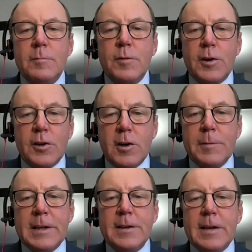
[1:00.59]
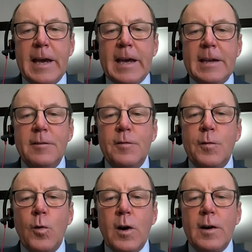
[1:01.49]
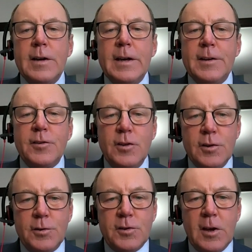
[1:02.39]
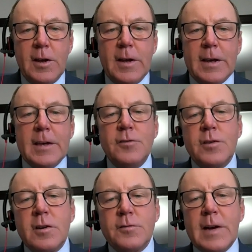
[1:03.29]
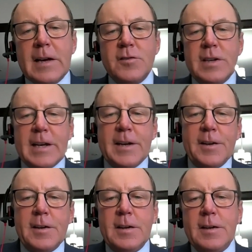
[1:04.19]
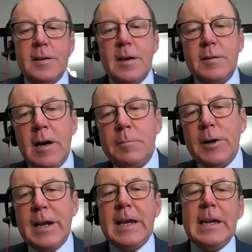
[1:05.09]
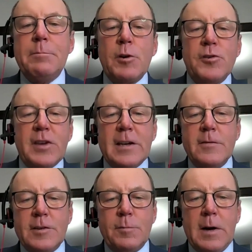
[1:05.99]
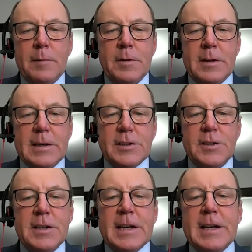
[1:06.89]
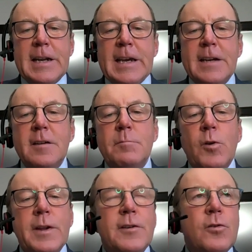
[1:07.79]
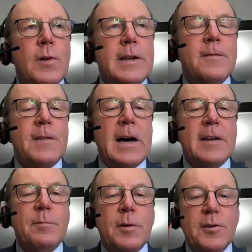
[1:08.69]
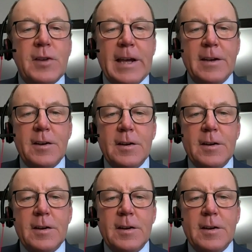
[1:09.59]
procurement and for its use. Israel's vaccinated about 80% of its population. United Kingdom, more than 25%.